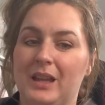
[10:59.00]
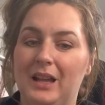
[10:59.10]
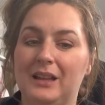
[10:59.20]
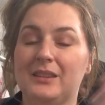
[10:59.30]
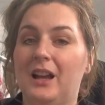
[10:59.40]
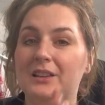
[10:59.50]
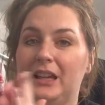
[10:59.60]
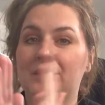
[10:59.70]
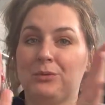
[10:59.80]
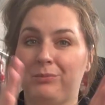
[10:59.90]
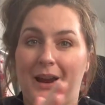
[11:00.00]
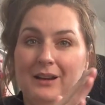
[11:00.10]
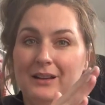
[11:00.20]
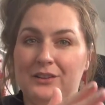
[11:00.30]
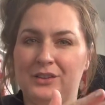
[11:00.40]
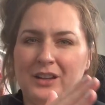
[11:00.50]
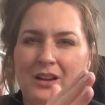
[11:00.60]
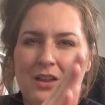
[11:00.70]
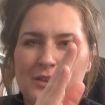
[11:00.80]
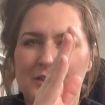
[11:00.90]
It's not in the red. Like, there's, like,
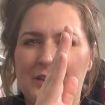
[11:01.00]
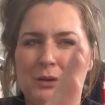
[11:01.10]
colors. There's, like,